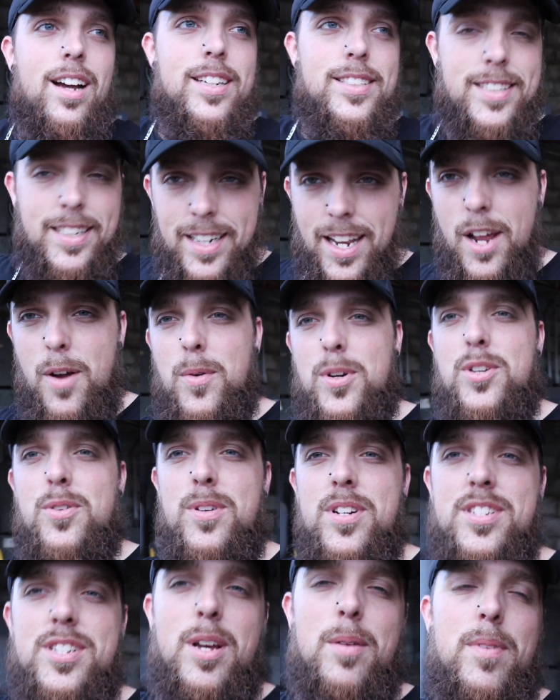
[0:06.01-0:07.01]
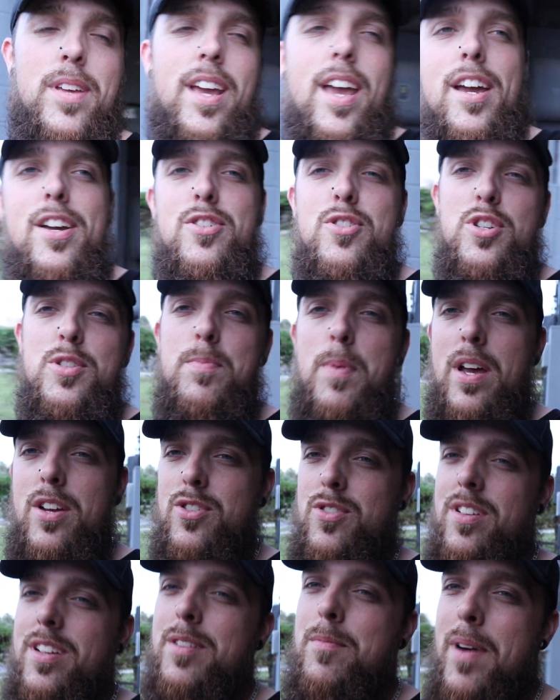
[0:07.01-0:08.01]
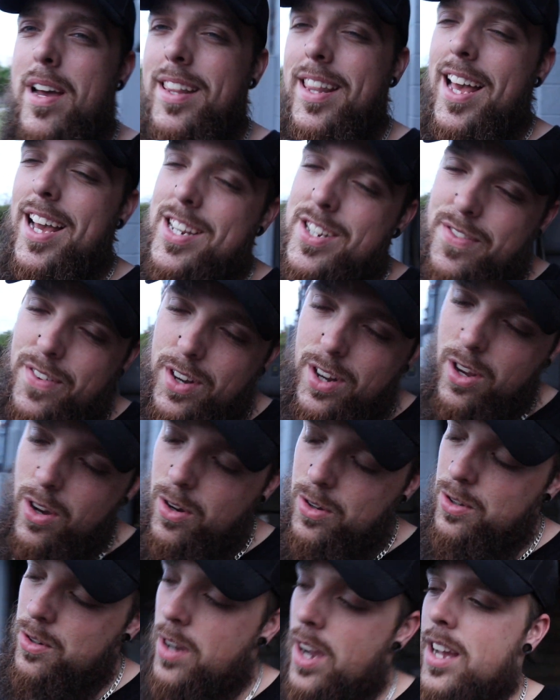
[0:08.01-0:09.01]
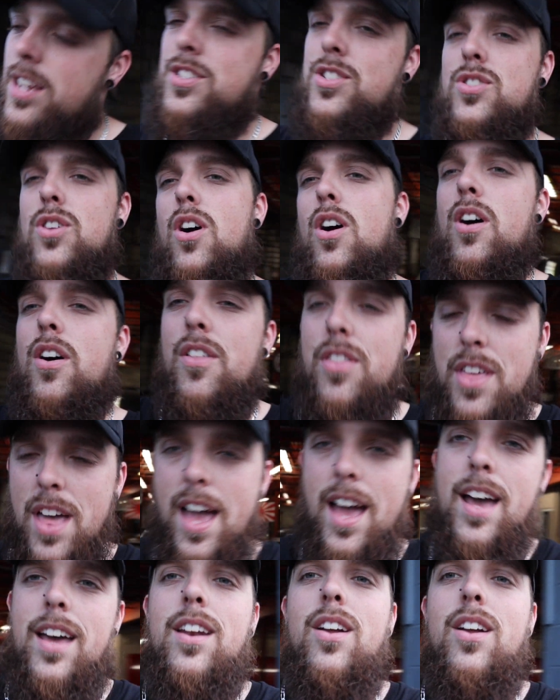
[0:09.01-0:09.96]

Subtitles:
Today we're doing something extra special. In my last video, you guys saw that